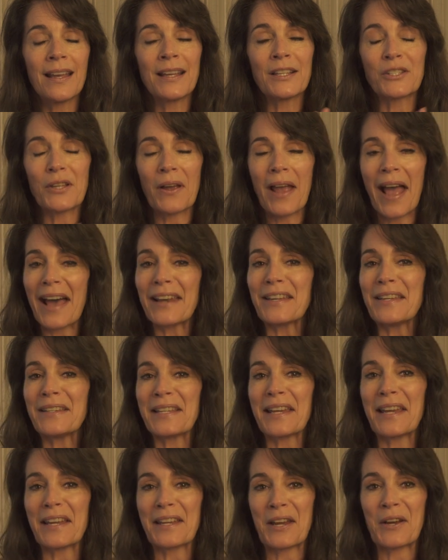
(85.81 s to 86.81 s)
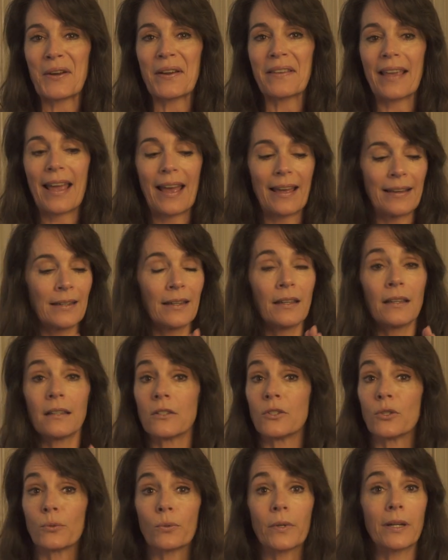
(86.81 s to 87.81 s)
So how do you take care of that?
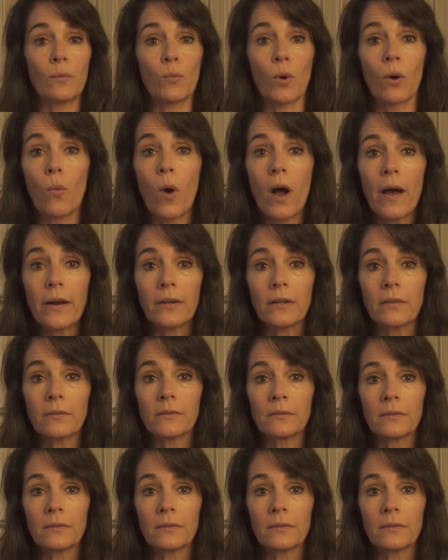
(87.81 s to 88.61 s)
Drink more water,